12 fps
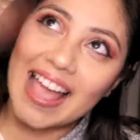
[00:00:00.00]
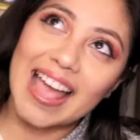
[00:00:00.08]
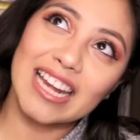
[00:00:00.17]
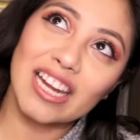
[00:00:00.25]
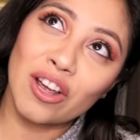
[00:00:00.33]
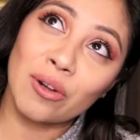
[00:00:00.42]

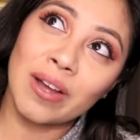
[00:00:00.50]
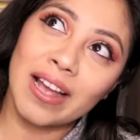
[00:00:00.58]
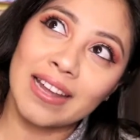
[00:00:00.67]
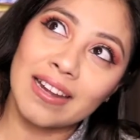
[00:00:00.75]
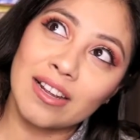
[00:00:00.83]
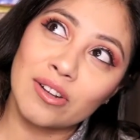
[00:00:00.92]
I know,
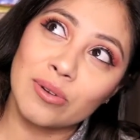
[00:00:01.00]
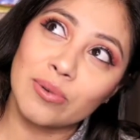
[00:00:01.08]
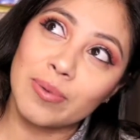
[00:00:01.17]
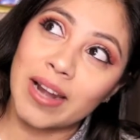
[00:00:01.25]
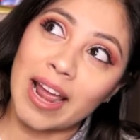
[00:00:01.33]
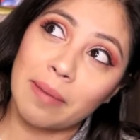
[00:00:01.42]

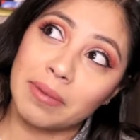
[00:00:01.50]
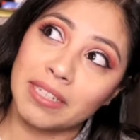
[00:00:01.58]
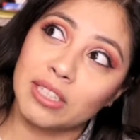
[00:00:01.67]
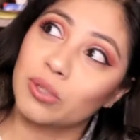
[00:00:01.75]
what happened?